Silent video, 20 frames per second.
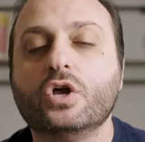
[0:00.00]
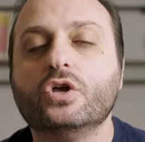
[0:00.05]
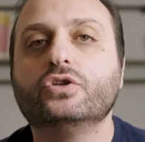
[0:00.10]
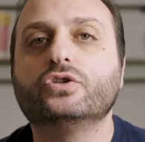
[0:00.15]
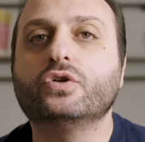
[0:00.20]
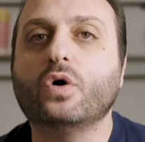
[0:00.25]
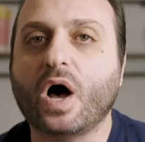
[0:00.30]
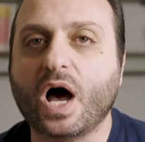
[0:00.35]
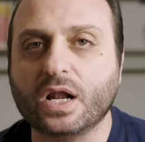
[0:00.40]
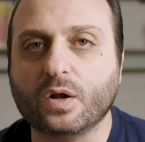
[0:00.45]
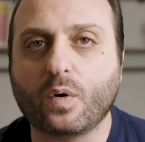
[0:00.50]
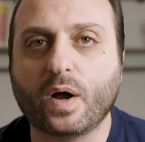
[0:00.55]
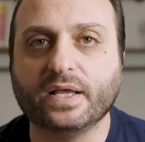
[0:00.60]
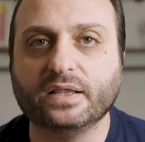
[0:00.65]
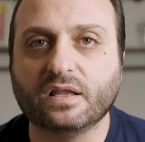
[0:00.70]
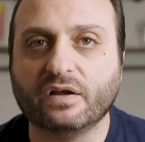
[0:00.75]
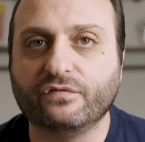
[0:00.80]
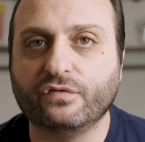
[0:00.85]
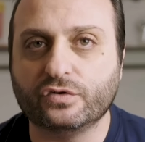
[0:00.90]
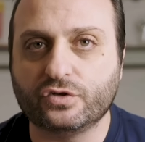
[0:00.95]
So how do I
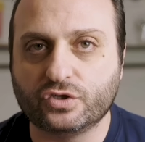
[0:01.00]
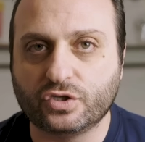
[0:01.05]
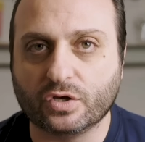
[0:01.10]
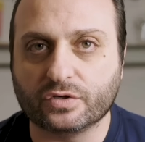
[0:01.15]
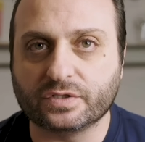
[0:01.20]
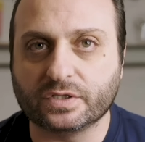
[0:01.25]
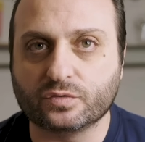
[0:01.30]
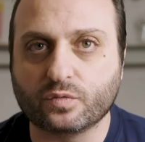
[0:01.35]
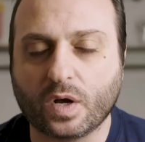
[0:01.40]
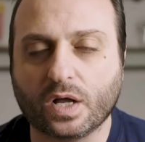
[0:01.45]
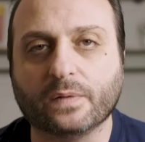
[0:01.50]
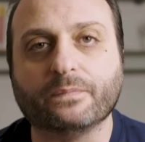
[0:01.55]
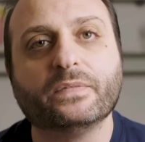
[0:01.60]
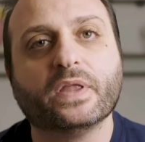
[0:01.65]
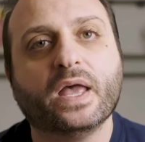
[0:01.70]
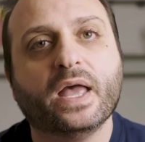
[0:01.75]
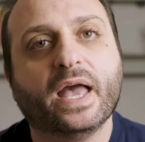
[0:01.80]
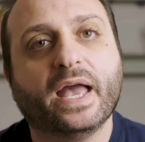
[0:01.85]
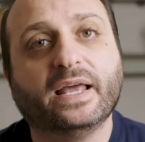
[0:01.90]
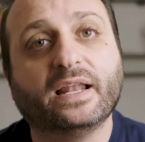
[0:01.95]
leverage those as well?
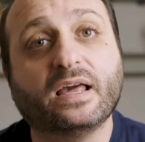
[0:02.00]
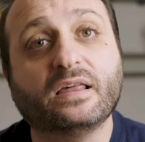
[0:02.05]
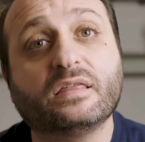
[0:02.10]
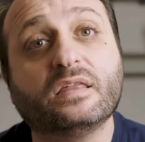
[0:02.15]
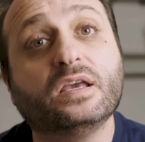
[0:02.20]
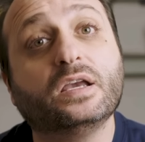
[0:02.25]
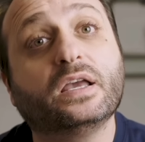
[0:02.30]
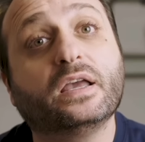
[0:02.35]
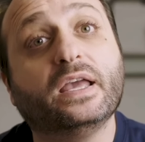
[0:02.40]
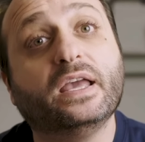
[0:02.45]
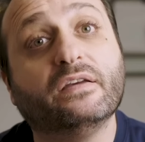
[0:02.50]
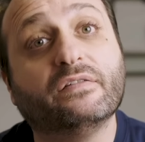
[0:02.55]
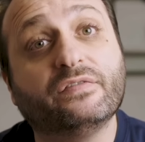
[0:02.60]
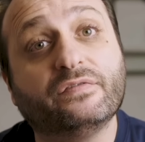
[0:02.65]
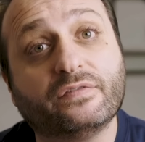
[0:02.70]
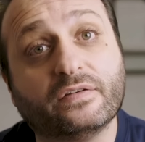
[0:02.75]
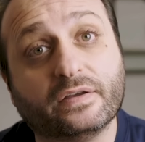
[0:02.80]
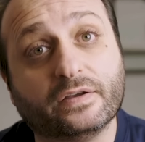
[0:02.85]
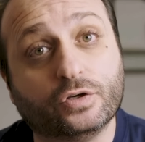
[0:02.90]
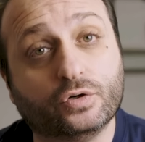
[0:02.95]
And I think
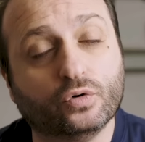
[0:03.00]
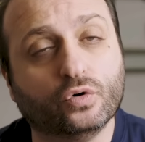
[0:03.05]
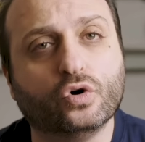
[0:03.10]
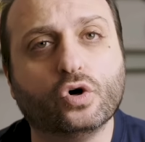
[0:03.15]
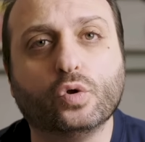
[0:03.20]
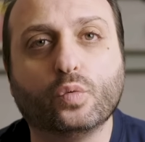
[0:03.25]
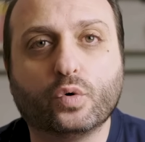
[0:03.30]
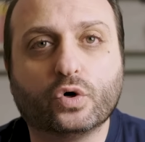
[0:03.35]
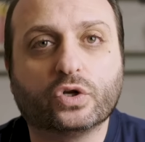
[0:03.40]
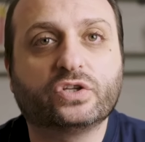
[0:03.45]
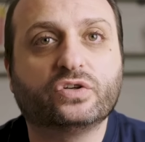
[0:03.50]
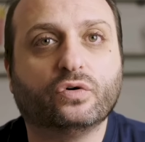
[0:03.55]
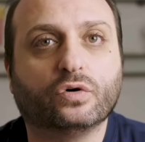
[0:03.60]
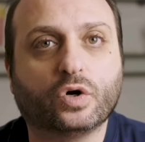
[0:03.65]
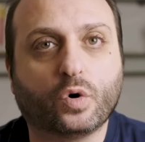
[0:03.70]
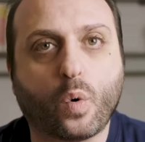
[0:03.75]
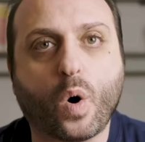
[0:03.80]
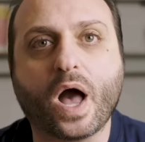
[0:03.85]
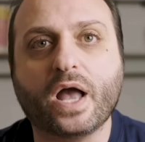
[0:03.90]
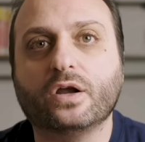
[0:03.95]
if Google were to
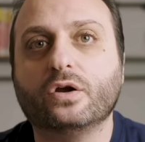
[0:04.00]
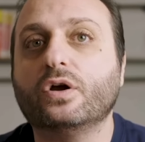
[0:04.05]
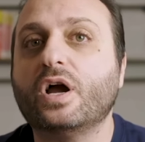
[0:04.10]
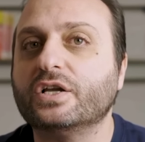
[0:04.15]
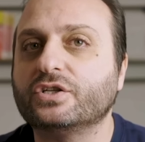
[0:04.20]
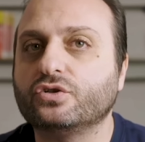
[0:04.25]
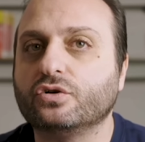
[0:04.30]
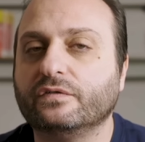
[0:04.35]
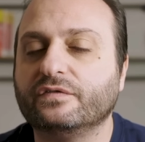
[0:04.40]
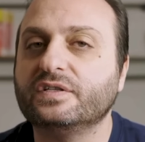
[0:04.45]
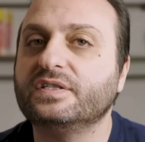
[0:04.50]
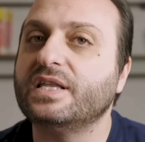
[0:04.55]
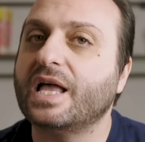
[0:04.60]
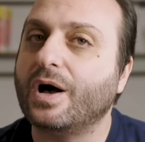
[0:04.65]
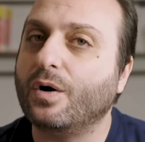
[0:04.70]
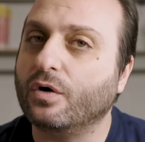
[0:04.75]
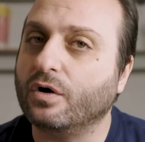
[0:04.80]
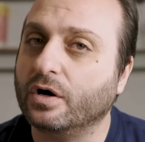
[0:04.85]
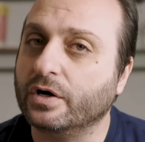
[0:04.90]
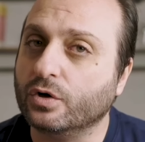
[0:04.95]
acquire a
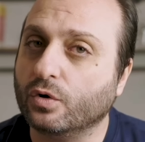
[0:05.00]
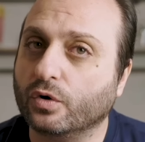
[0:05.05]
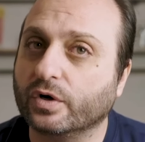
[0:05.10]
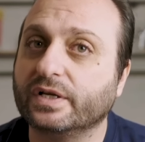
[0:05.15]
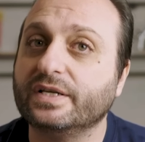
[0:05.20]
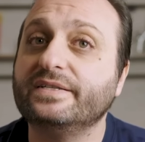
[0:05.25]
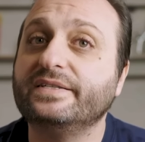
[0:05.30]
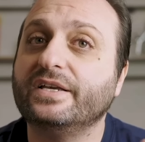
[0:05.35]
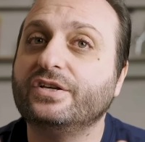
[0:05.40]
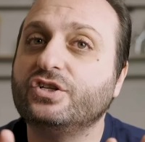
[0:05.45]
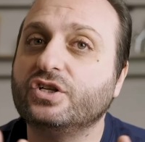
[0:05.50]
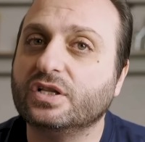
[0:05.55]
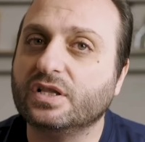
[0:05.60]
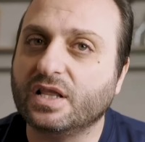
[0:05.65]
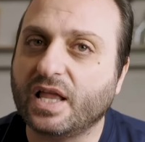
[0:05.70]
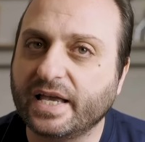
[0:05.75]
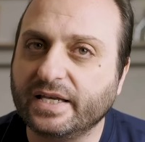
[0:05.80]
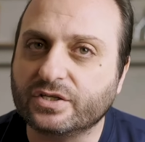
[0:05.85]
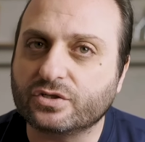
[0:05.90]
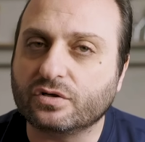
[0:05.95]
ServiceNow or an organization
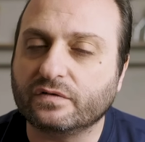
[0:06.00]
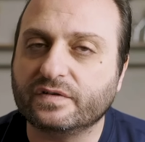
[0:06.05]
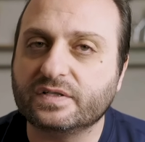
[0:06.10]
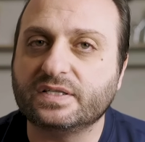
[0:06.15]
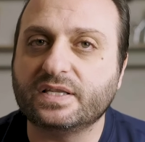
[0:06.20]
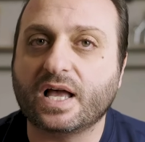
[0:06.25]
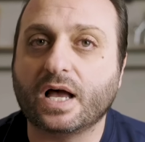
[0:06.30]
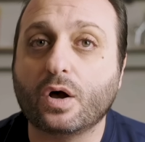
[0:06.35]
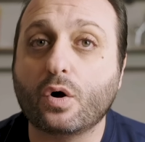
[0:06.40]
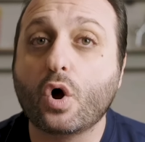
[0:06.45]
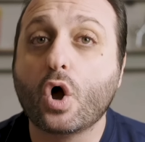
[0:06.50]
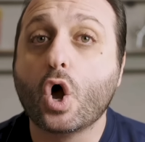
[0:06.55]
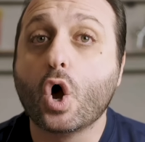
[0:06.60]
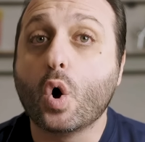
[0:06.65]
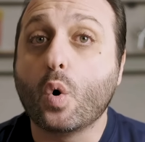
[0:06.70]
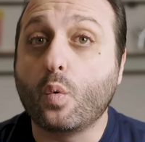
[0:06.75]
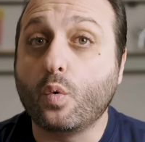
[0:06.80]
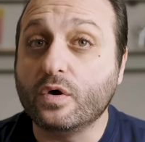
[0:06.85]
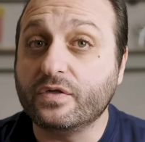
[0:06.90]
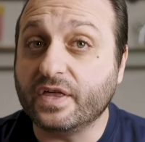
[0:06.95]
like ServiceNow
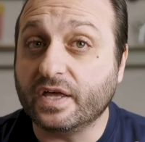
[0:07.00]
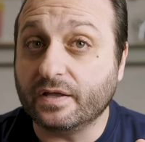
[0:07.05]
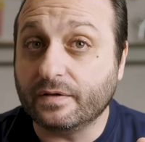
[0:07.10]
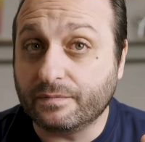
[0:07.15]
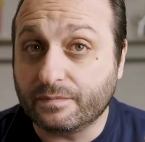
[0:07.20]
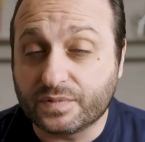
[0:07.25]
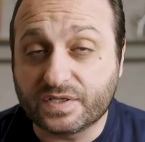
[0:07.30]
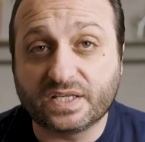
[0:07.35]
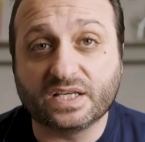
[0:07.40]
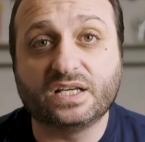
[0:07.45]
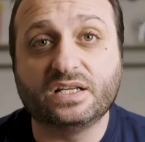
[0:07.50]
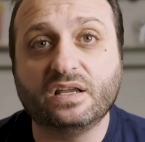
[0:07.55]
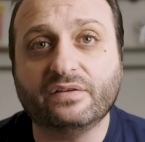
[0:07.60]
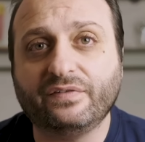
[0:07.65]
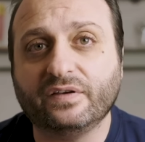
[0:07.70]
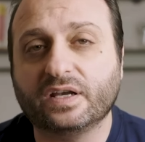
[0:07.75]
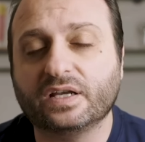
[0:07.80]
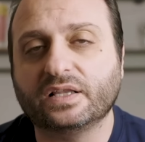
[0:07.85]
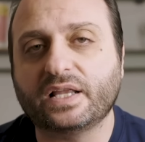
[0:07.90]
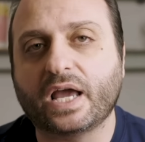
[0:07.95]
with a
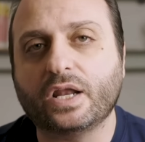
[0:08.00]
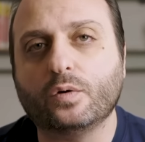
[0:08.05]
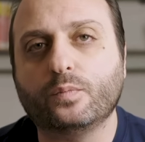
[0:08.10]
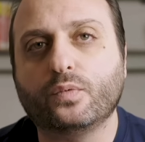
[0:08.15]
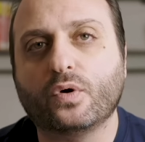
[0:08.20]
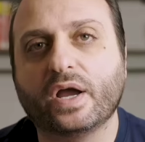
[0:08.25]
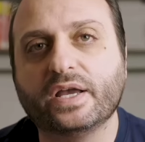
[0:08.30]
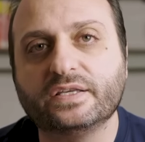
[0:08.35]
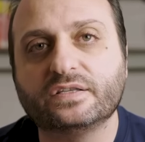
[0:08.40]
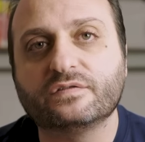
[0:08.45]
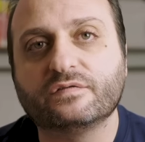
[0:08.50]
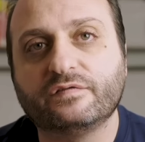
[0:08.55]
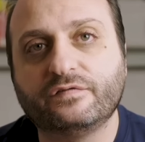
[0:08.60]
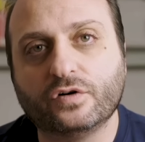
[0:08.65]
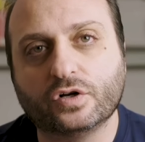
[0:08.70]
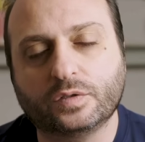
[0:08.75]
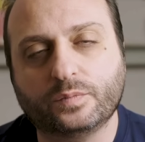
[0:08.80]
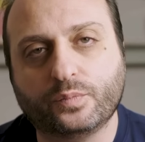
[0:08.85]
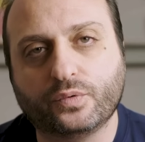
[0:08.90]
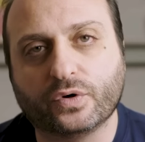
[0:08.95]
significant enterprise
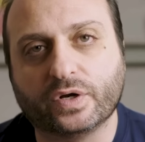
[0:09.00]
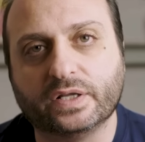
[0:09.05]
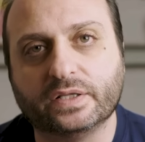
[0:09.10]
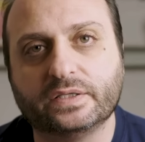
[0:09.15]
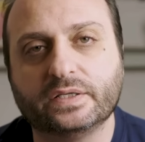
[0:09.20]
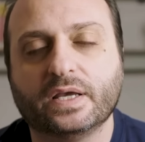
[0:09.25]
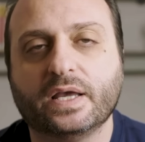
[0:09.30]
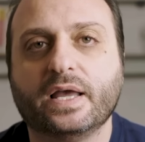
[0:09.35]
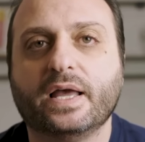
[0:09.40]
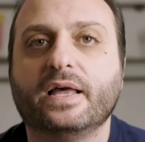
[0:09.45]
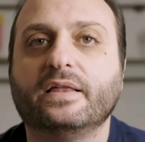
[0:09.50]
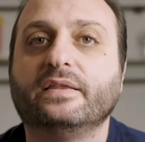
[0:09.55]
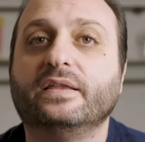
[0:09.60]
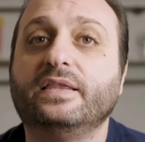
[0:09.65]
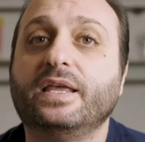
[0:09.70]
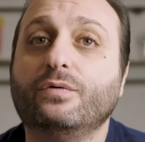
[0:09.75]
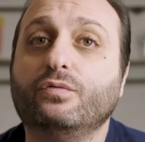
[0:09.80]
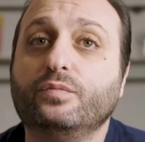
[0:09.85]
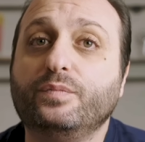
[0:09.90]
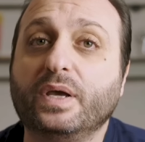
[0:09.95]
footprint, then
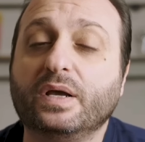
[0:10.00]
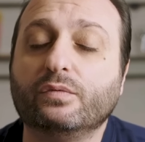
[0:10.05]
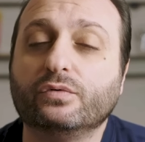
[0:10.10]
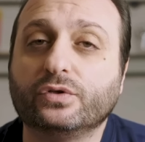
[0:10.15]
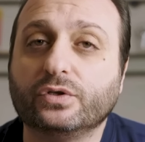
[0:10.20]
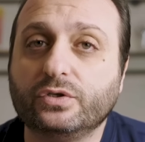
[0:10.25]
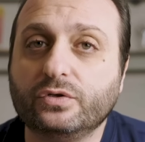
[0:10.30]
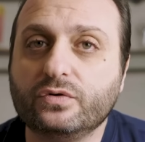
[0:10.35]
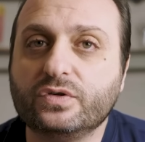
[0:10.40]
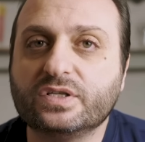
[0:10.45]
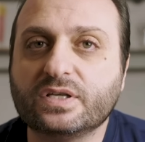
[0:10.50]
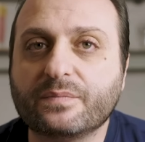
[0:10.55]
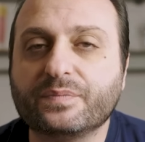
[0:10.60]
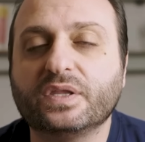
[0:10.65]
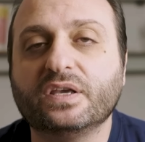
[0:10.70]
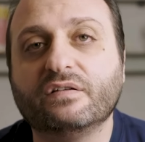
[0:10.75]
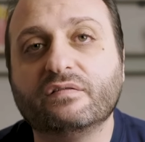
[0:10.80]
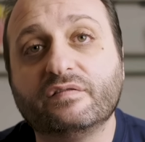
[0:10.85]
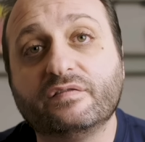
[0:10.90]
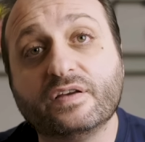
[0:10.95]
they would be able to do
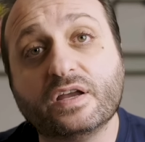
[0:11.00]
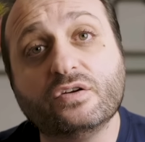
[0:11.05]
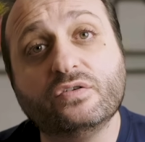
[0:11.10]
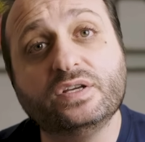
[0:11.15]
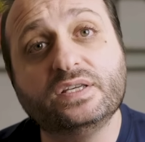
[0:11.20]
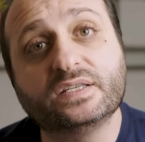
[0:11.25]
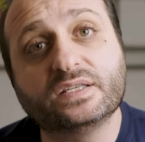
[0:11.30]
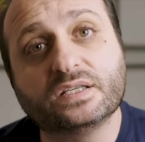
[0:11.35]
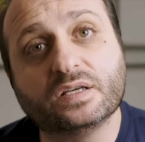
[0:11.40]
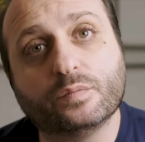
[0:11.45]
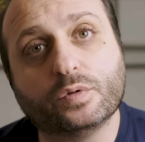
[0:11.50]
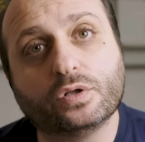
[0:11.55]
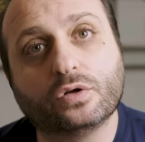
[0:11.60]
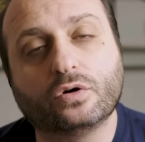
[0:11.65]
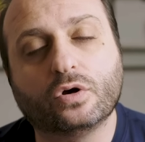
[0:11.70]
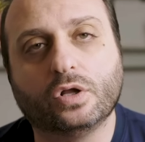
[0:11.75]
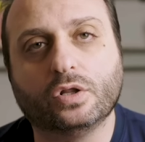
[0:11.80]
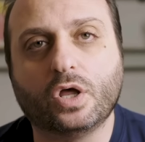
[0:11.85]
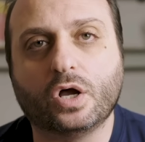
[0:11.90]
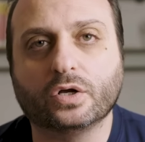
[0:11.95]
something very
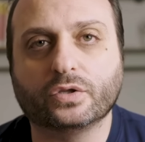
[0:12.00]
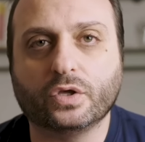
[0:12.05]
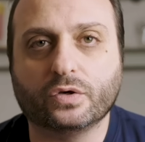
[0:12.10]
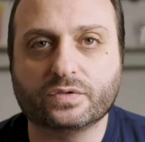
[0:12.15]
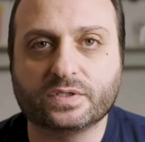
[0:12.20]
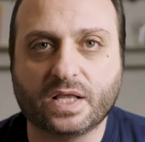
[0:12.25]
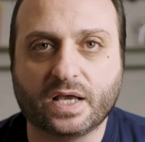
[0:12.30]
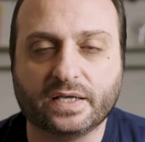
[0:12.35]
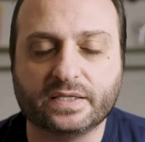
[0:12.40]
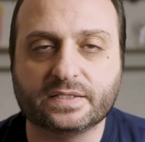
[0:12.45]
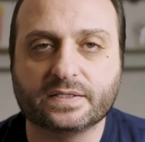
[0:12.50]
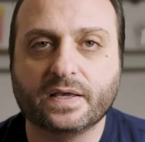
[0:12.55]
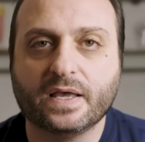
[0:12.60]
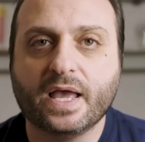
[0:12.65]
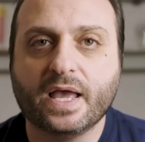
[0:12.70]
similar along those lines.